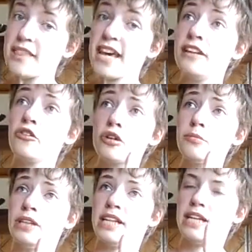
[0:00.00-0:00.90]
then
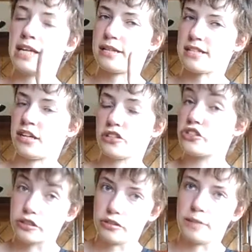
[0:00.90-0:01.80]
normally it's
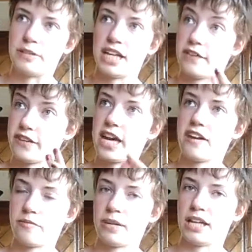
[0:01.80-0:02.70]
not sure, and if I
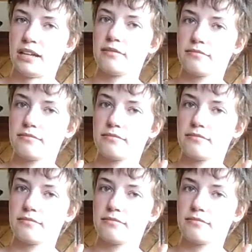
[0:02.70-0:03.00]
have my